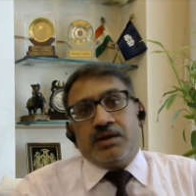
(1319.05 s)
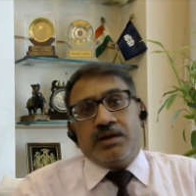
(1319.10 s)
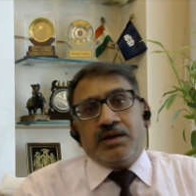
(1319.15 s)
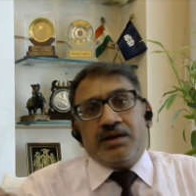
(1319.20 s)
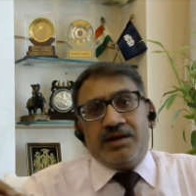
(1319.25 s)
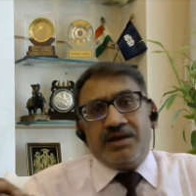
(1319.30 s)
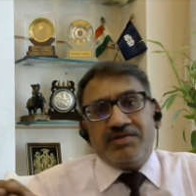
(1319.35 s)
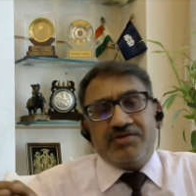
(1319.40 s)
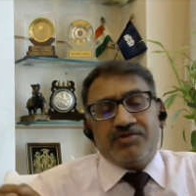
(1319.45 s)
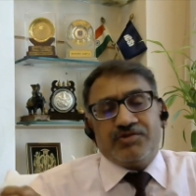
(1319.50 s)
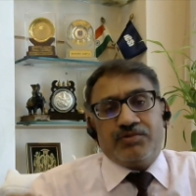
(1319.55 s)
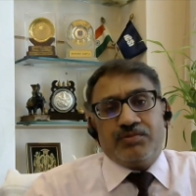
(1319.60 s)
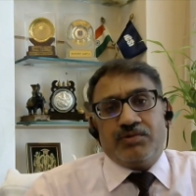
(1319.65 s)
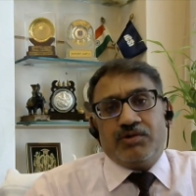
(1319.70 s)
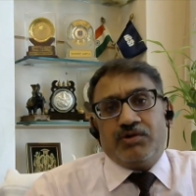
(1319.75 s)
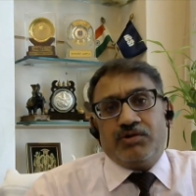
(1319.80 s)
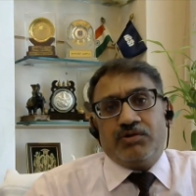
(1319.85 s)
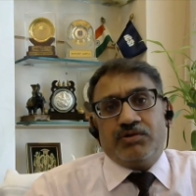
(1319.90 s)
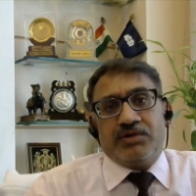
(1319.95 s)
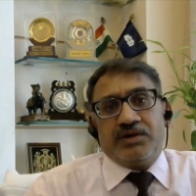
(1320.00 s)
In
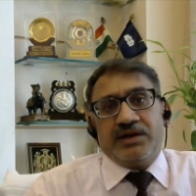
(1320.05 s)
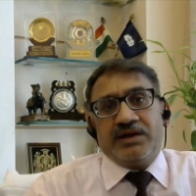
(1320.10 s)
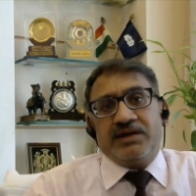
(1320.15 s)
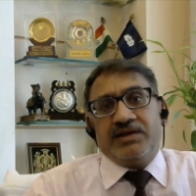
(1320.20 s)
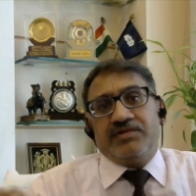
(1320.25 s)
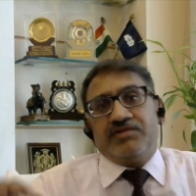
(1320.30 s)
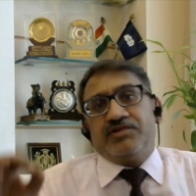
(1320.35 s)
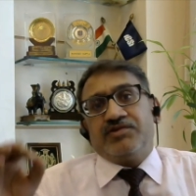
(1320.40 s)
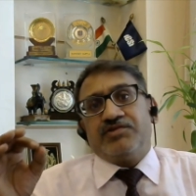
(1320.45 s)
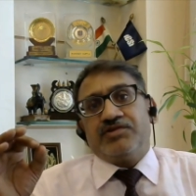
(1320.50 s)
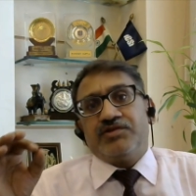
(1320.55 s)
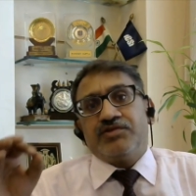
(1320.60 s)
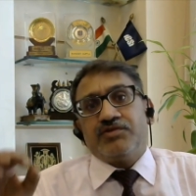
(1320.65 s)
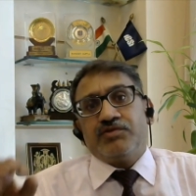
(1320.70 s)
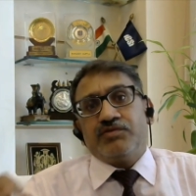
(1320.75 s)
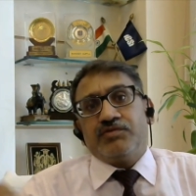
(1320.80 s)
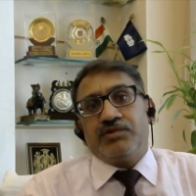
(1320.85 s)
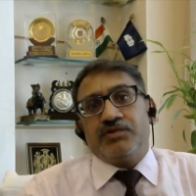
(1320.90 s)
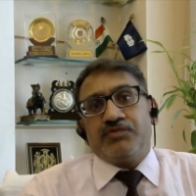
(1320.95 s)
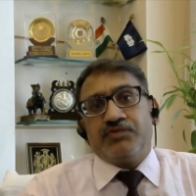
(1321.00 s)
small organizations,
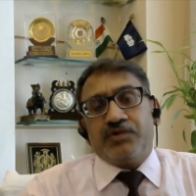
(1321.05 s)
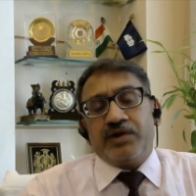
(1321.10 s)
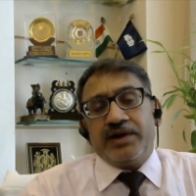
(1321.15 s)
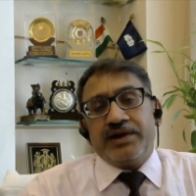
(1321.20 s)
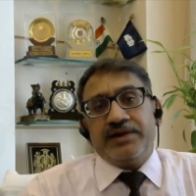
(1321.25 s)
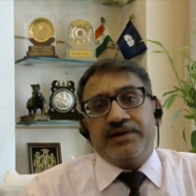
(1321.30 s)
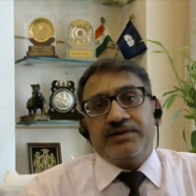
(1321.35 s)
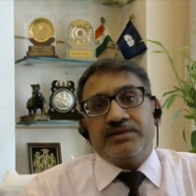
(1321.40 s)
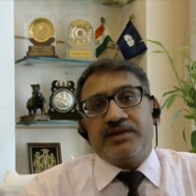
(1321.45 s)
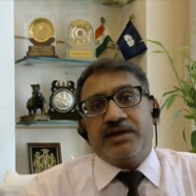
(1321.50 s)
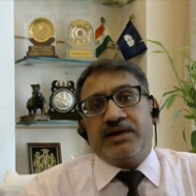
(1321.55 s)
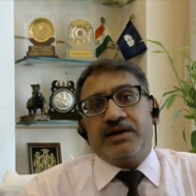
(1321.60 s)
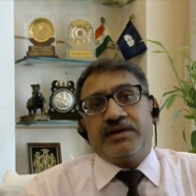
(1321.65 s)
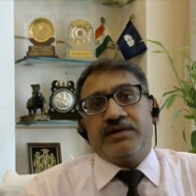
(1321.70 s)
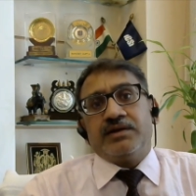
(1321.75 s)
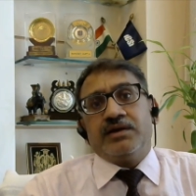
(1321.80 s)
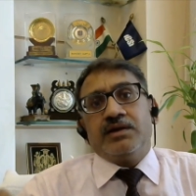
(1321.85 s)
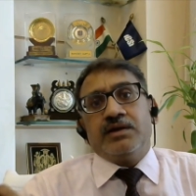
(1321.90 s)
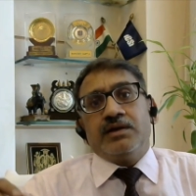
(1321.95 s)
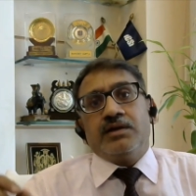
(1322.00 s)
you will find that
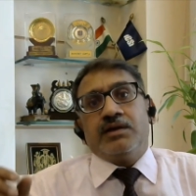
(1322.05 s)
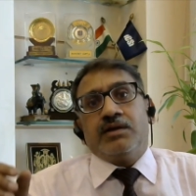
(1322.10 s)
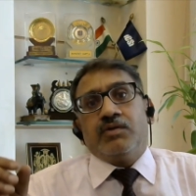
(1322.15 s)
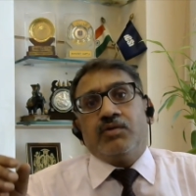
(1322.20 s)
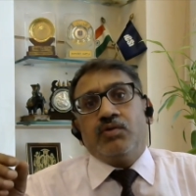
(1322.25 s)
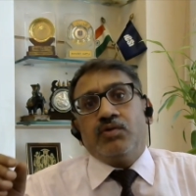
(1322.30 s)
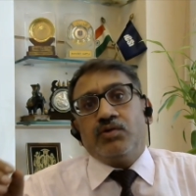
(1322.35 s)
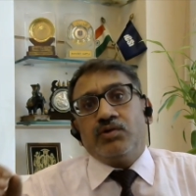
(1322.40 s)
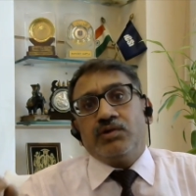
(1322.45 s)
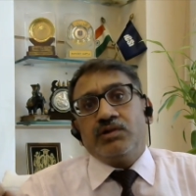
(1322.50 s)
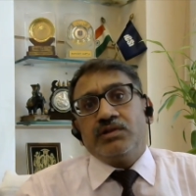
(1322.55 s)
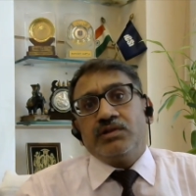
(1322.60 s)
all